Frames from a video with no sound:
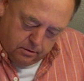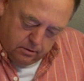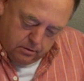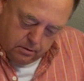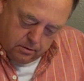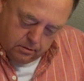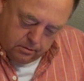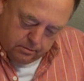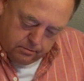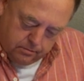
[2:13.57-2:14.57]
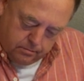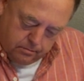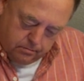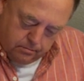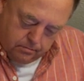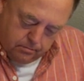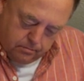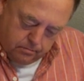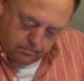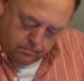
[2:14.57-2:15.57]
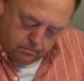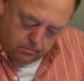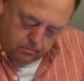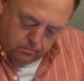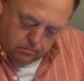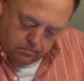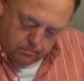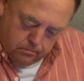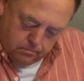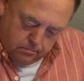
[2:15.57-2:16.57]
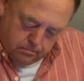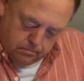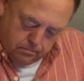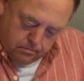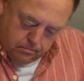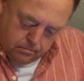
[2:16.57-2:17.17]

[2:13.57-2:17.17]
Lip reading: (silence)